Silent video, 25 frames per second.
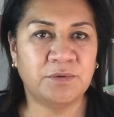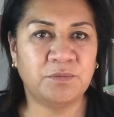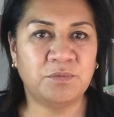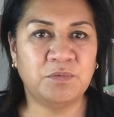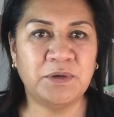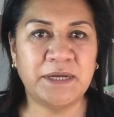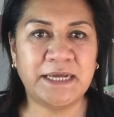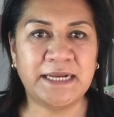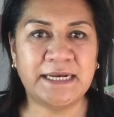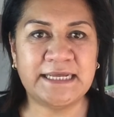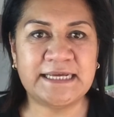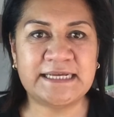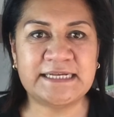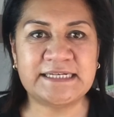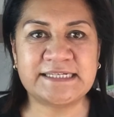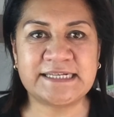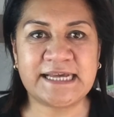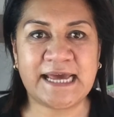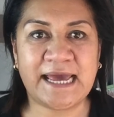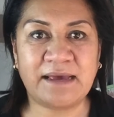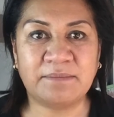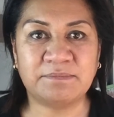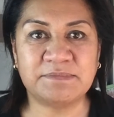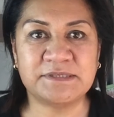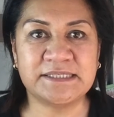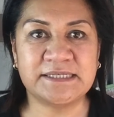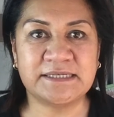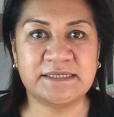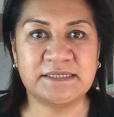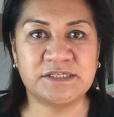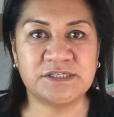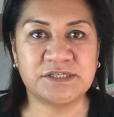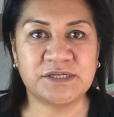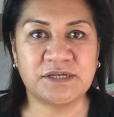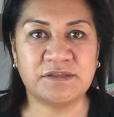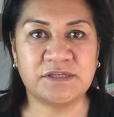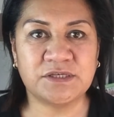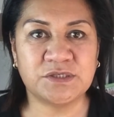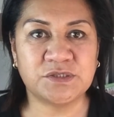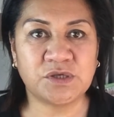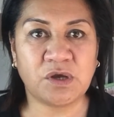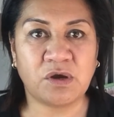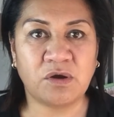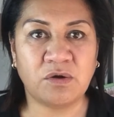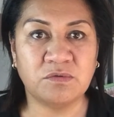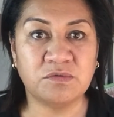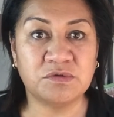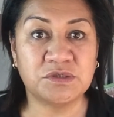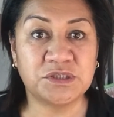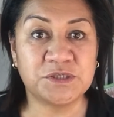really taps into this
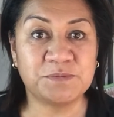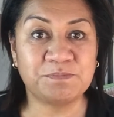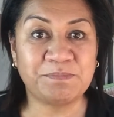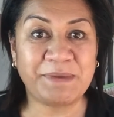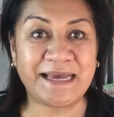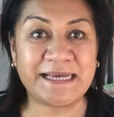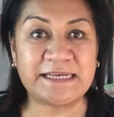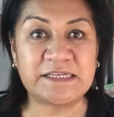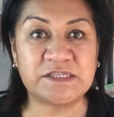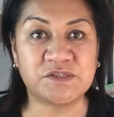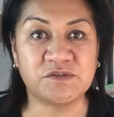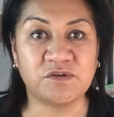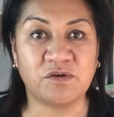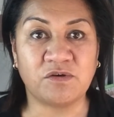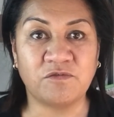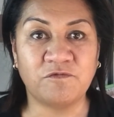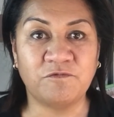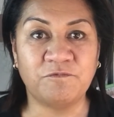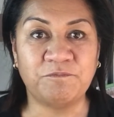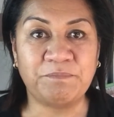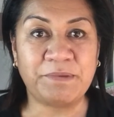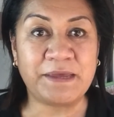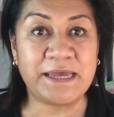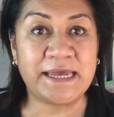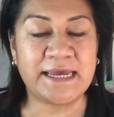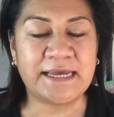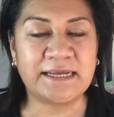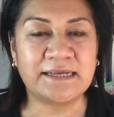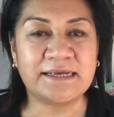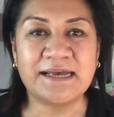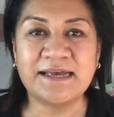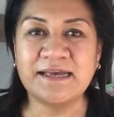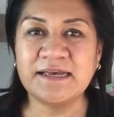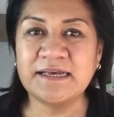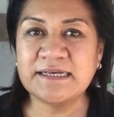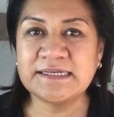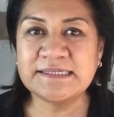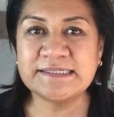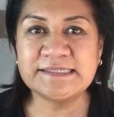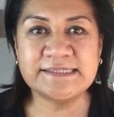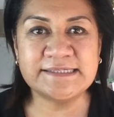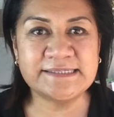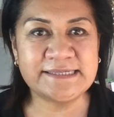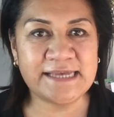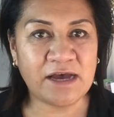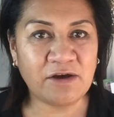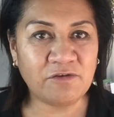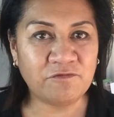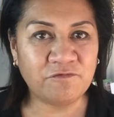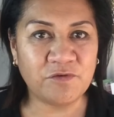whole space of being
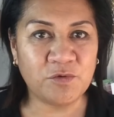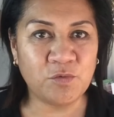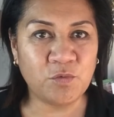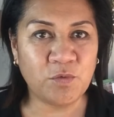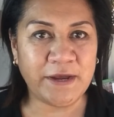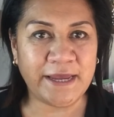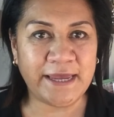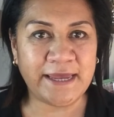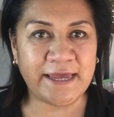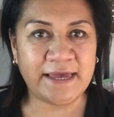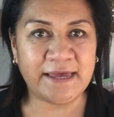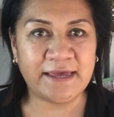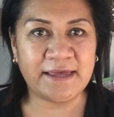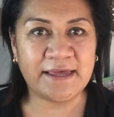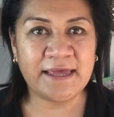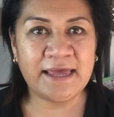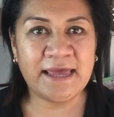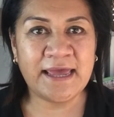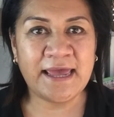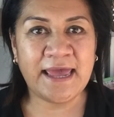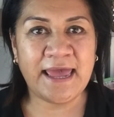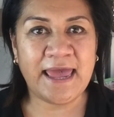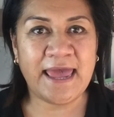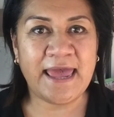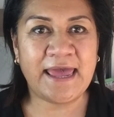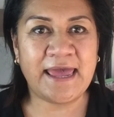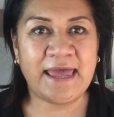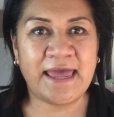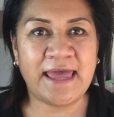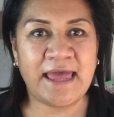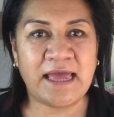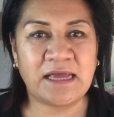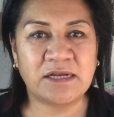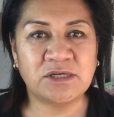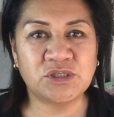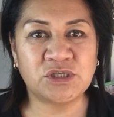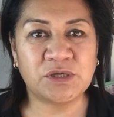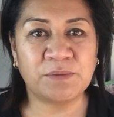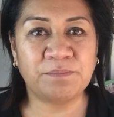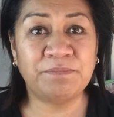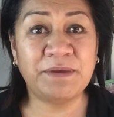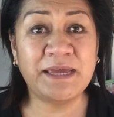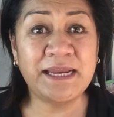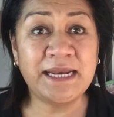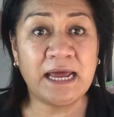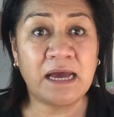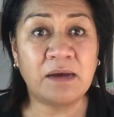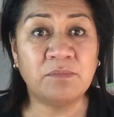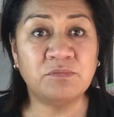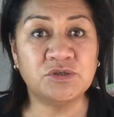self-aware and
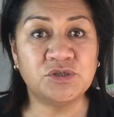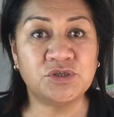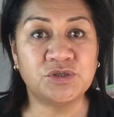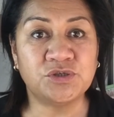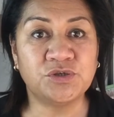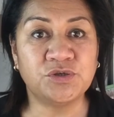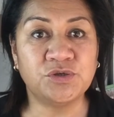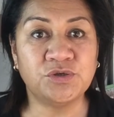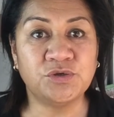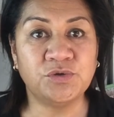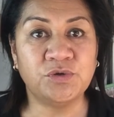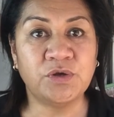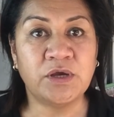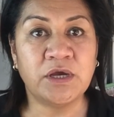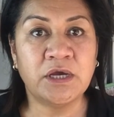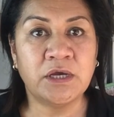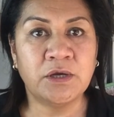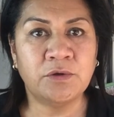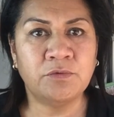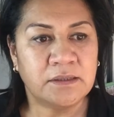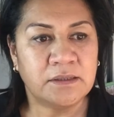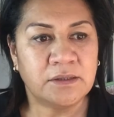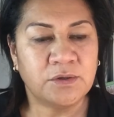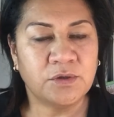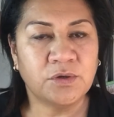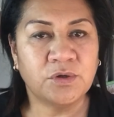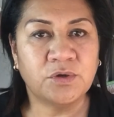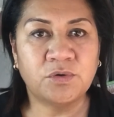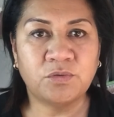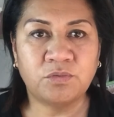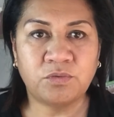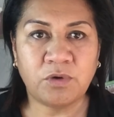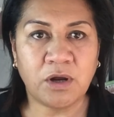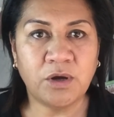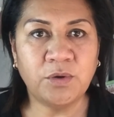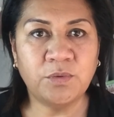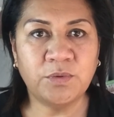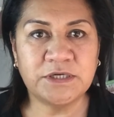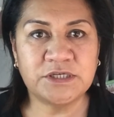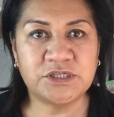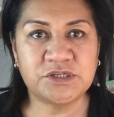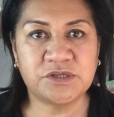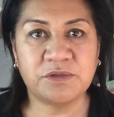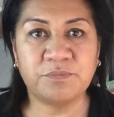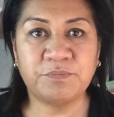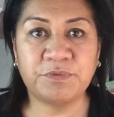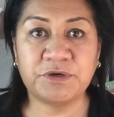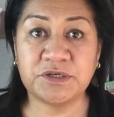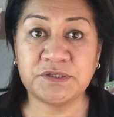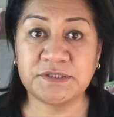being able to grow into
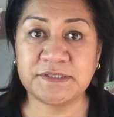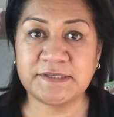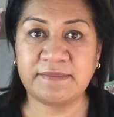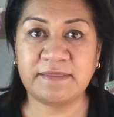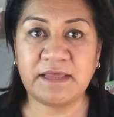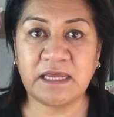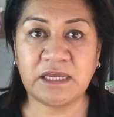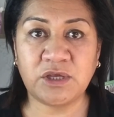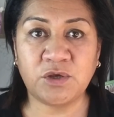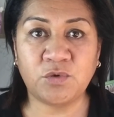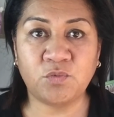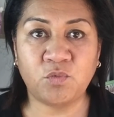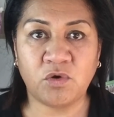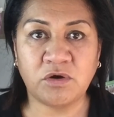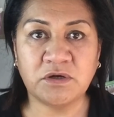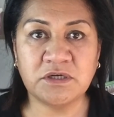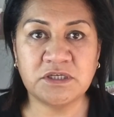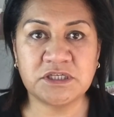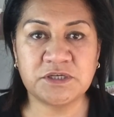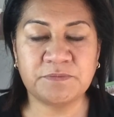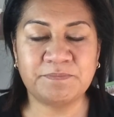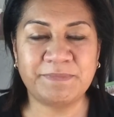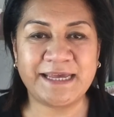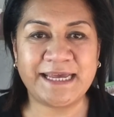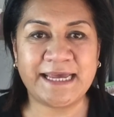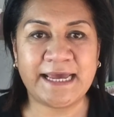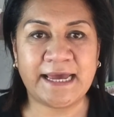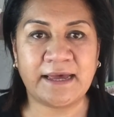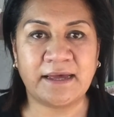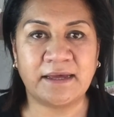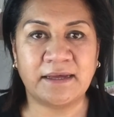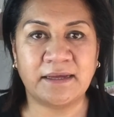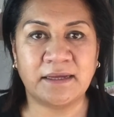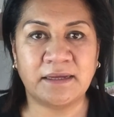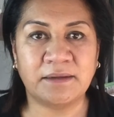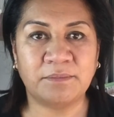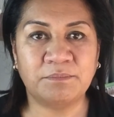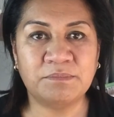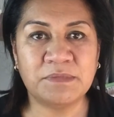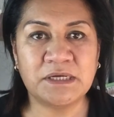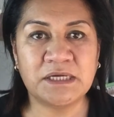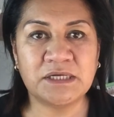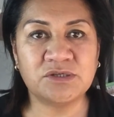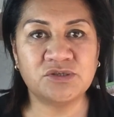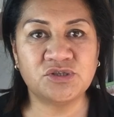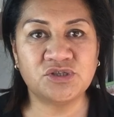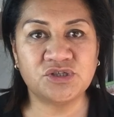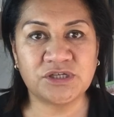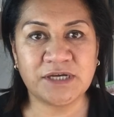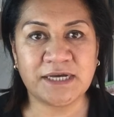the person that you want to become
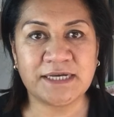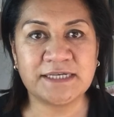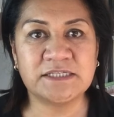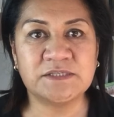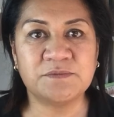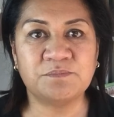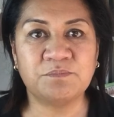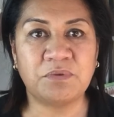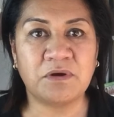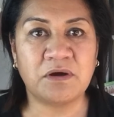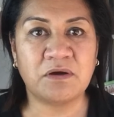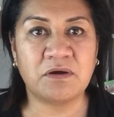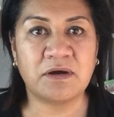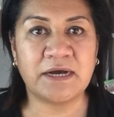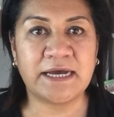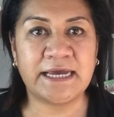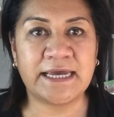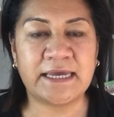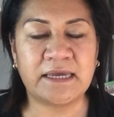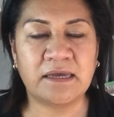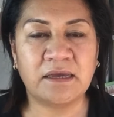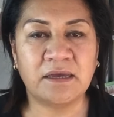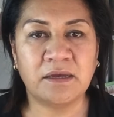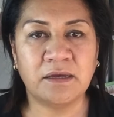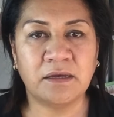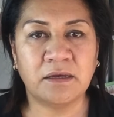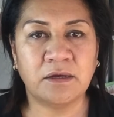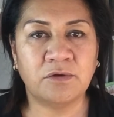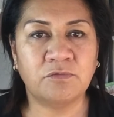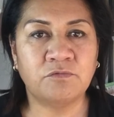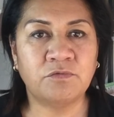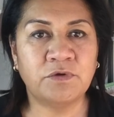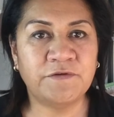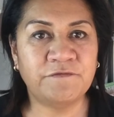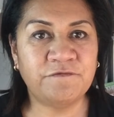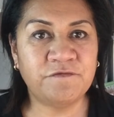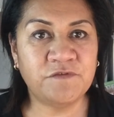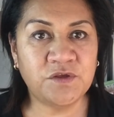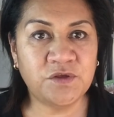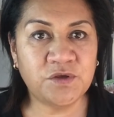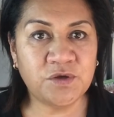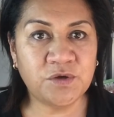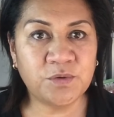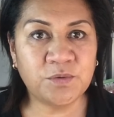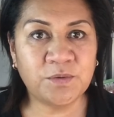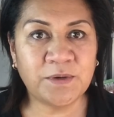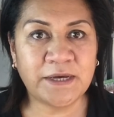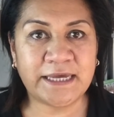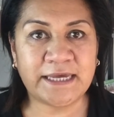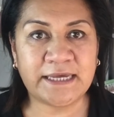just by
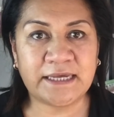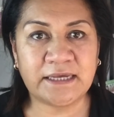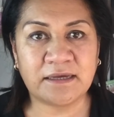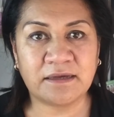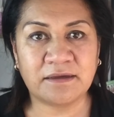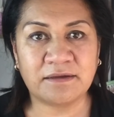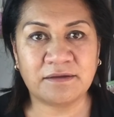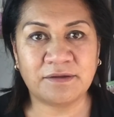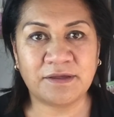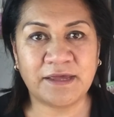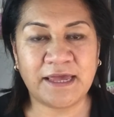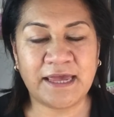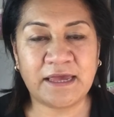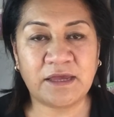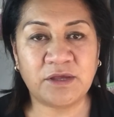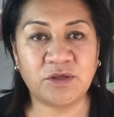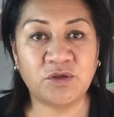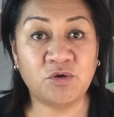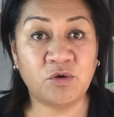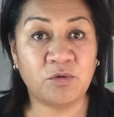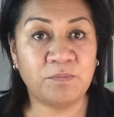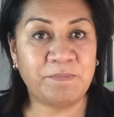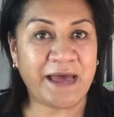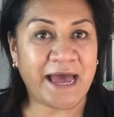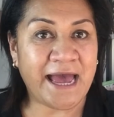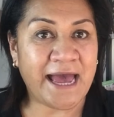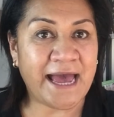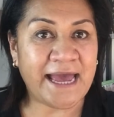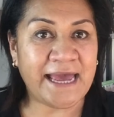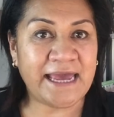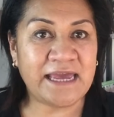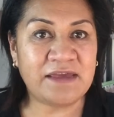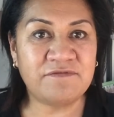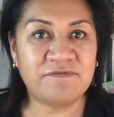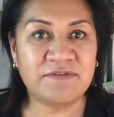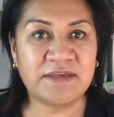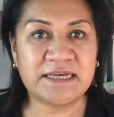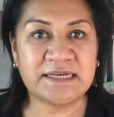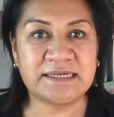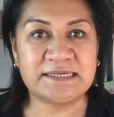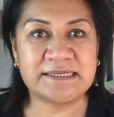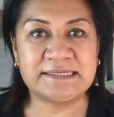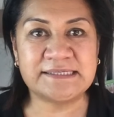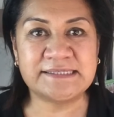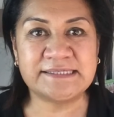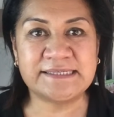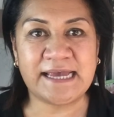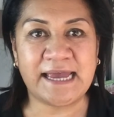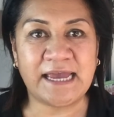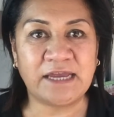reviewing your
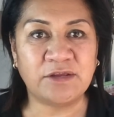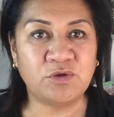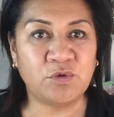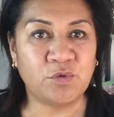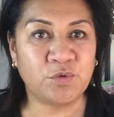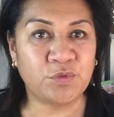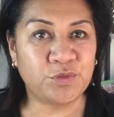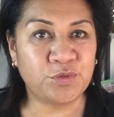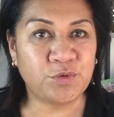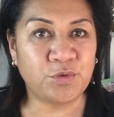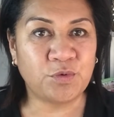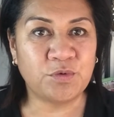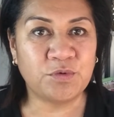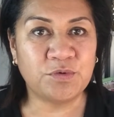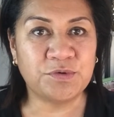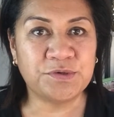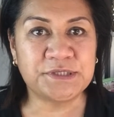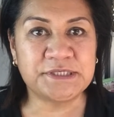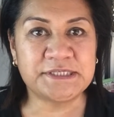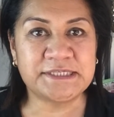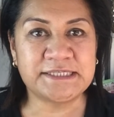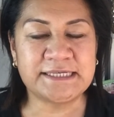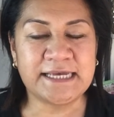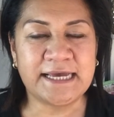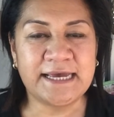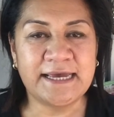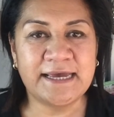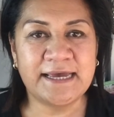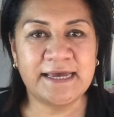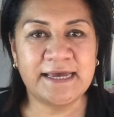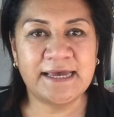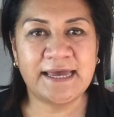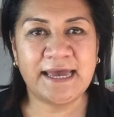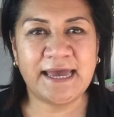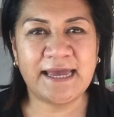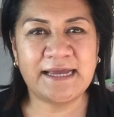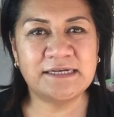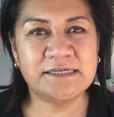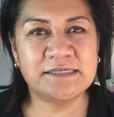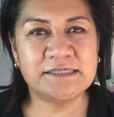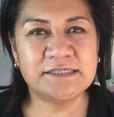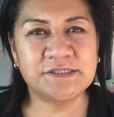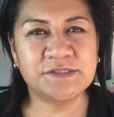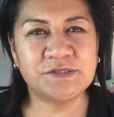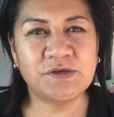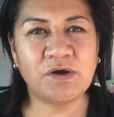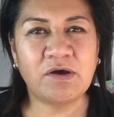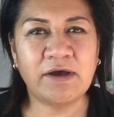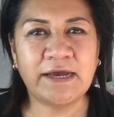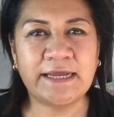behaviors and your thoughts and
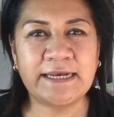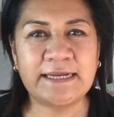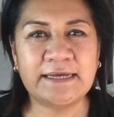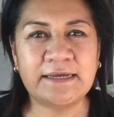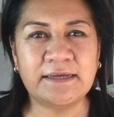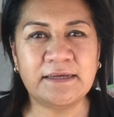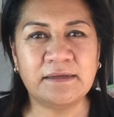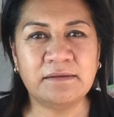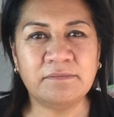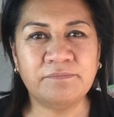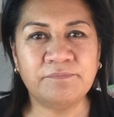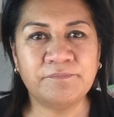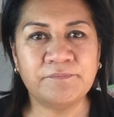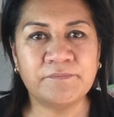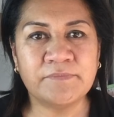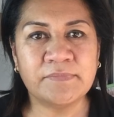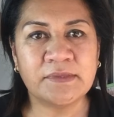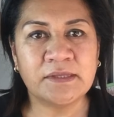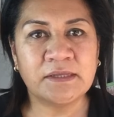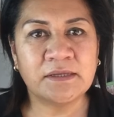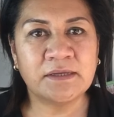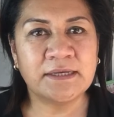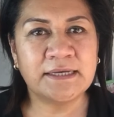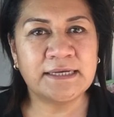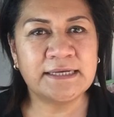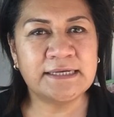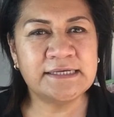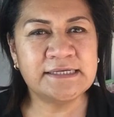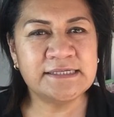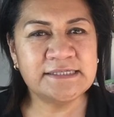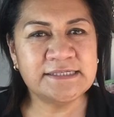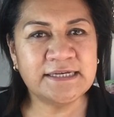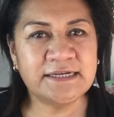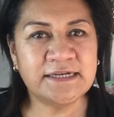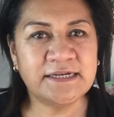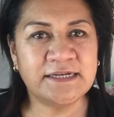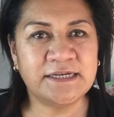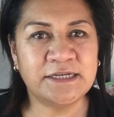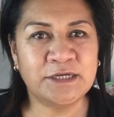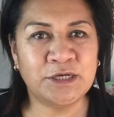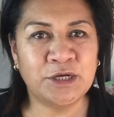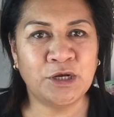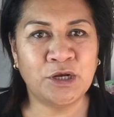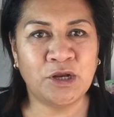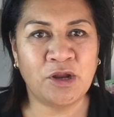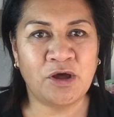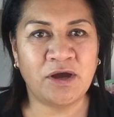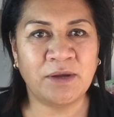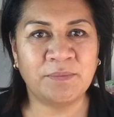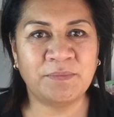deciding, is it in
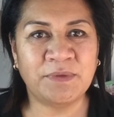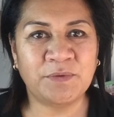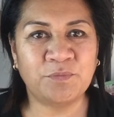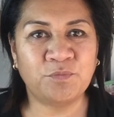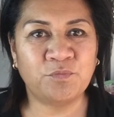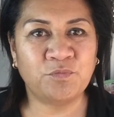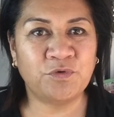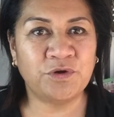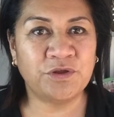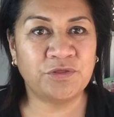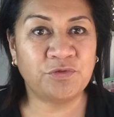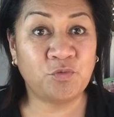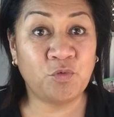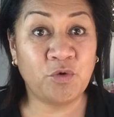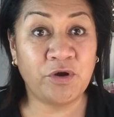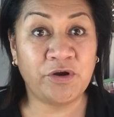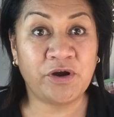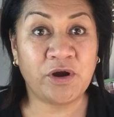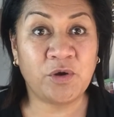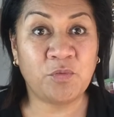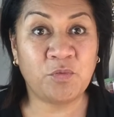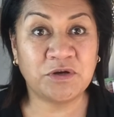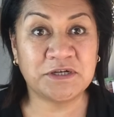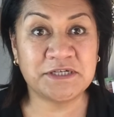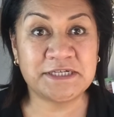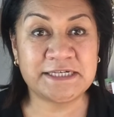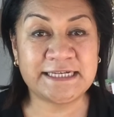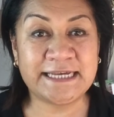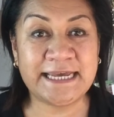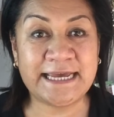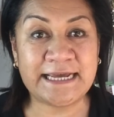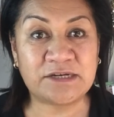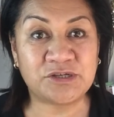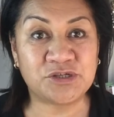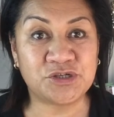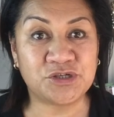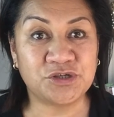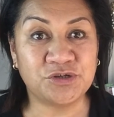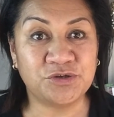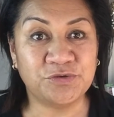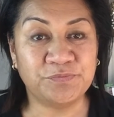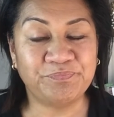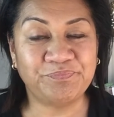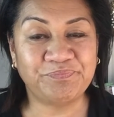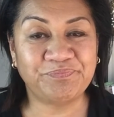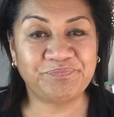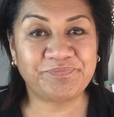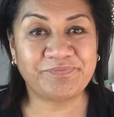alignment with where I want to get to?